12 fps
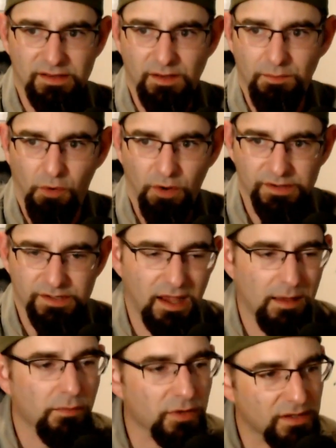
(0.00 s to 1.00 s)
some point in
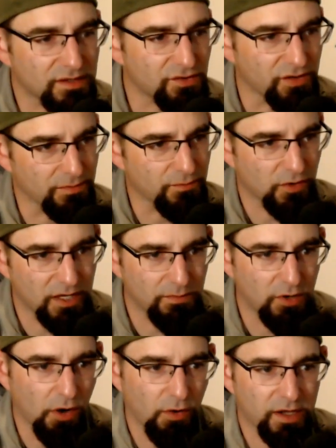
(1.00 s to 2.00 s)
time, but the stream will keep
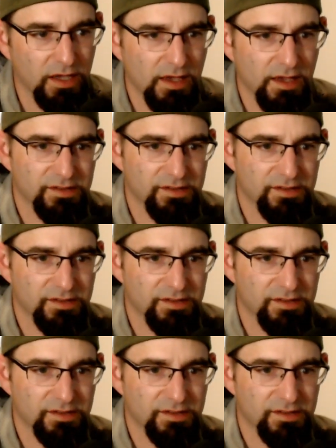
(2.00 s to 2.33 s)
going,